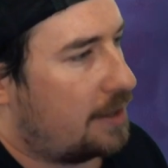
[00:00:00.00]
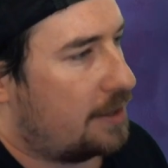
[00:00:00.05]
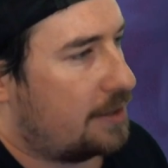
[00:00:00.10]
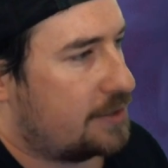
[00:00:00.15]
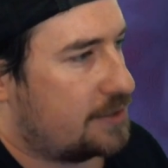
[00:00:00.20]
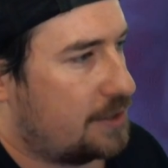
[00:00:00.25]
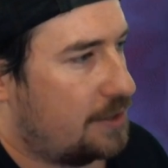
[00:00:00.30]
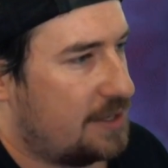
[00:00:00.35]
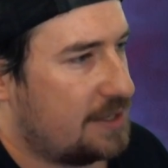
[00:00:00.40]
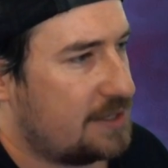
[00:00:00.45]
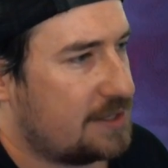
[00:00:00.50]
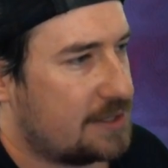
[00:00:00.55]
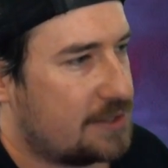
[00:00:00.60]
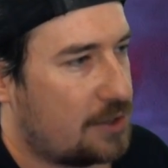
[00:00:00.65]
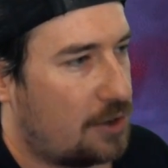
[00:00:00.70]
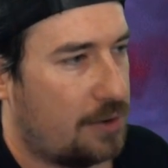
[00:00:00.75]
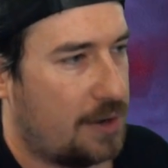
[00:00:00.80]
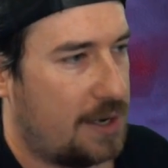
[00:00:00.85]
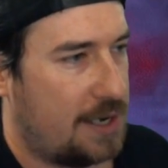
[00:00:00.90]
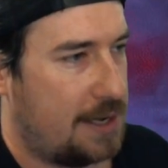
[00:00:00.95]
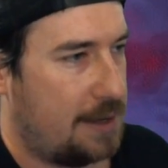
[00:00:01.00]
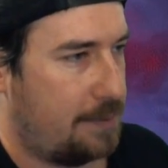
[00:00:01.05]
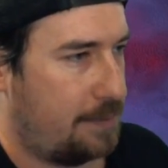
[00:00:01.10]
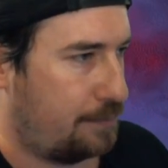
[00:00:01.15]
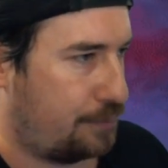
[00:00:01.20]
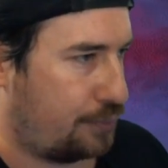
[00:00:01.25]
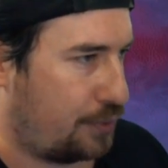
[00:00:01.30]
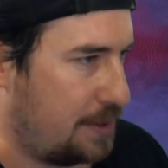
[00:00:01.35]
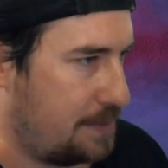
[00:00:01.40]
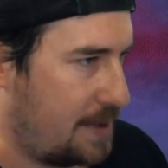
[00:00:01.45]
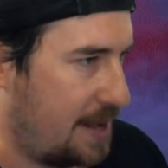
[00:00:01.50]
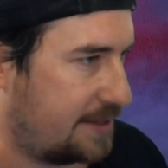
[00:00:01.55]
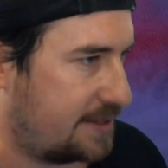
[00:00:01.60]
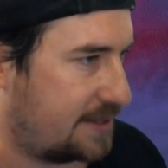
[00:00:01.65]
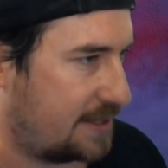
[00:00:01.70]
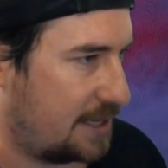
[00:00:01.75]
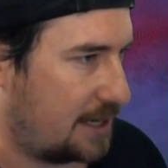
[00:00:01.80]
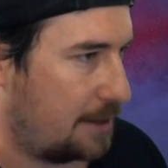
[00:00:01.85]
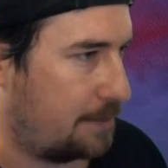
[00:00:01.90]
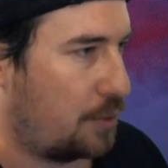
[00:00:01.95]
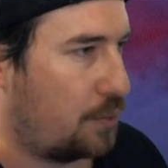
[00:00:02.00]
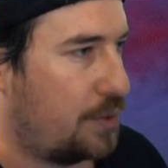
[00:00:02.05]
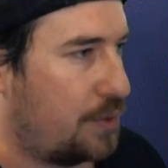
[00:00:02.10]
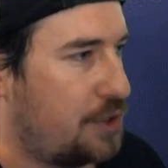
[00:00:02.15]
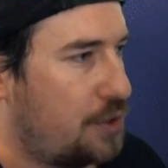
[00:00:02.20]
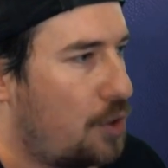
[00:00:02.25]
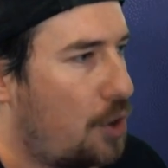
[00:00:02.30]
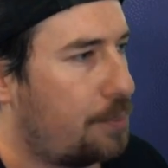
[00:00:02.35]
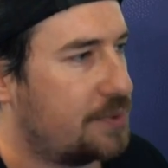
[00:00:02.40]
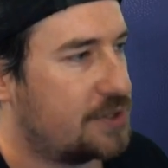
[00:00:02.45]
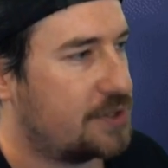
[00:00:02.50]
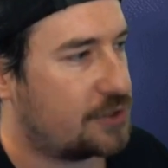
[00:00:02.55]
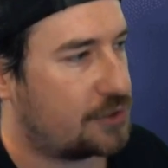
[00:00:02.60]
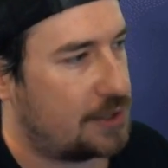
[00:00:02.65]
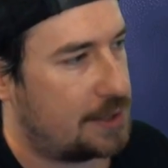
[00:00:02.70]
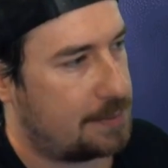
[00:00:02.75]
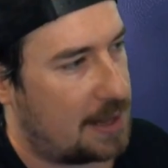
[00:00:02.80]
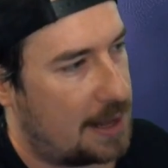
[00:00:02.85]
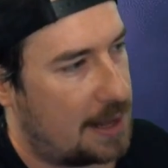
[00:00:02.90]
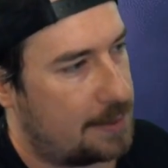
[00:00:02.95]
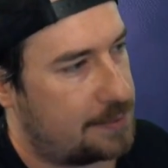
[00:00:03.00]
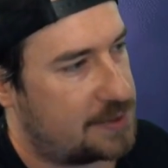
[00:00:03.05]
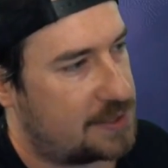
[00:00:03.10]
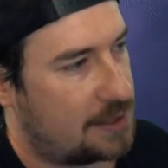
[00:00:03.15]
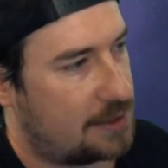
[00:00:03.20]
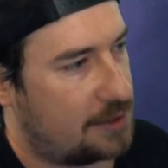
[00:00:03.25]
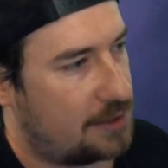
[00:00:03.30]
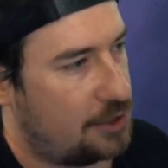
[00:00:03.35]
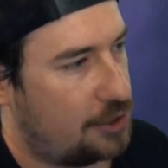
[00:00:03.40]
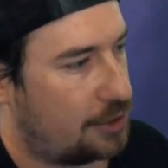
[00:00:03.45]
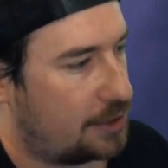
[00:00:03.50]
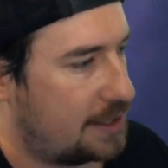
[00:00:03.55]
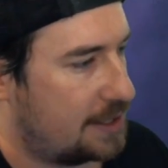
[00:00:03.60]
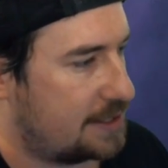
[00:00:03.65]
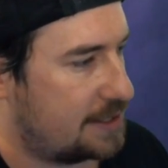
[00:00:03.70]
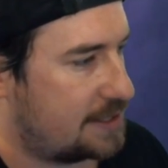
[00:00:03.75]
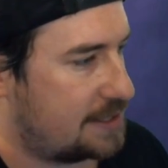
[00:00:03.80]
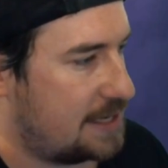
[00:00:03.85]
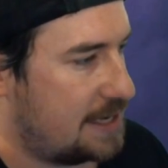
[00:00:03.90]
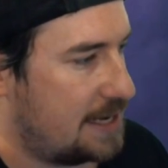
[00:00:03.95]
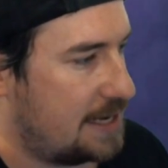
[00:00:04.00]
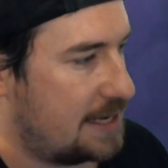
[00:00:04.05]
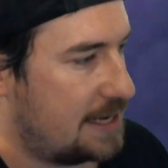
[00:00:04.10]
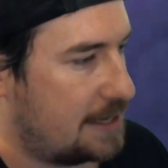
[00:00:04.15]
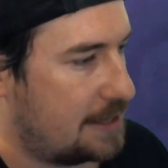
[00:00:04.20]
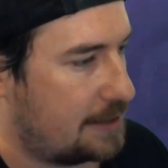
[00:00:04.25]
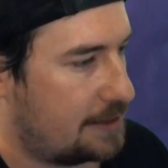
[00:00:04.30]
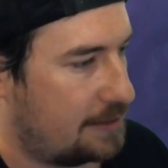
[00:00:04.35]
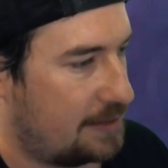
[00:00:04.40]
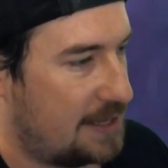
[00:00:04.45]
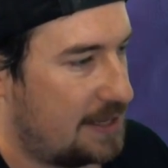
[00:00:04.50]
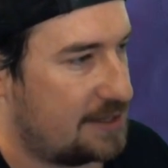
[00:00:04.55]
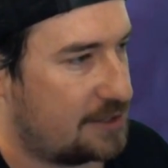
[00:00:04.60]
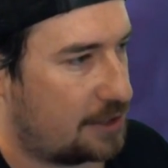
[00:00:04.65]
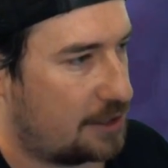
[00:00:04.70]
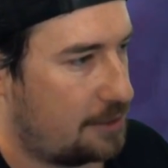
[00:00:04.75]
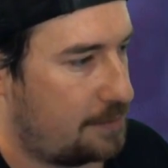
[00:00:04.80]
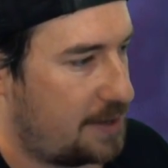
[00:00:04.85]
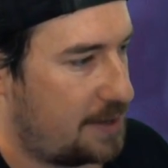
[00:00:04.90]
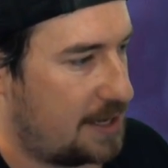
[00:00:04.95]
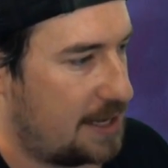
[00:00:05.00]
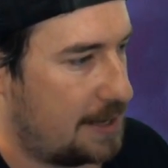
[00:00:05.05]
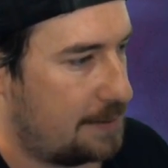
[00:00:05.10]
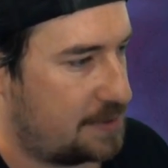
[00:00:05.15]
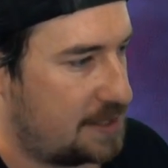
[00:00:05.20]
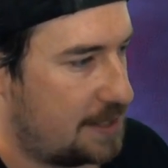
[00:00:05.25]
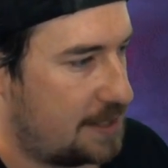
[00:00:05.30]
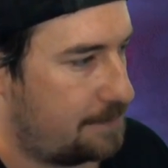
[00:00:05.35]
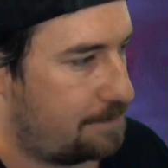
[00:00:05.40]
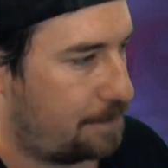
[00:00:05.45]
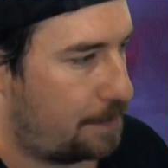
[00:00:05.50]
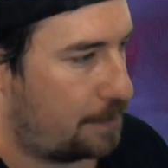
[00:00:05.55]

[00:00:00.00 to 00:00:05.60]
So this is already a pre-made setup, but when you open Streamlabs, you're going to see these are going to be empty,